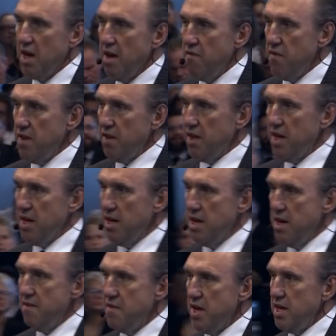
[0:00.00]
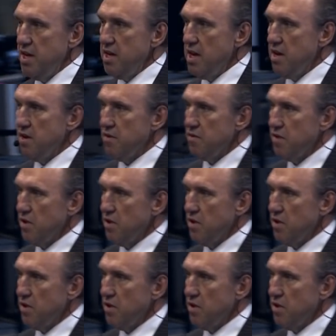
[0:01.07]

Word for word: Everything that he does,